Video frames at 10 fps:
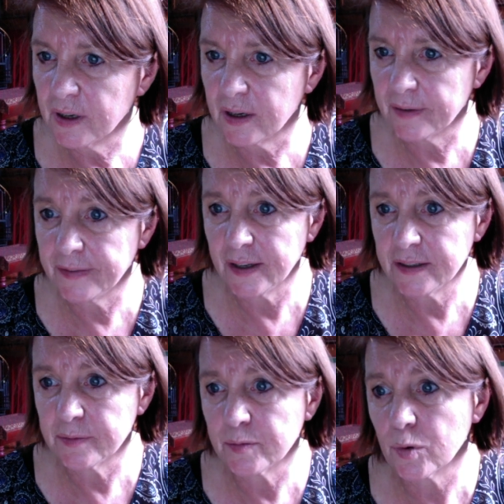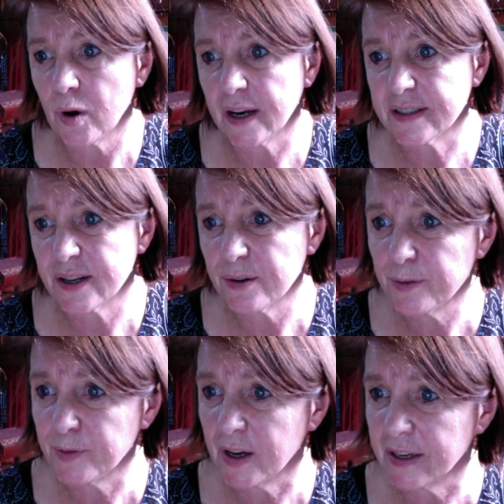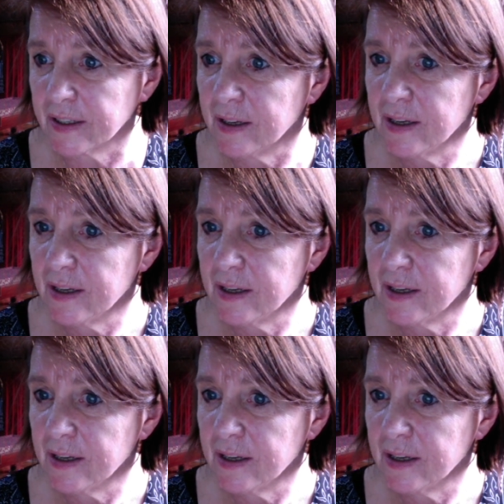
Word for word: I found him quite terrifying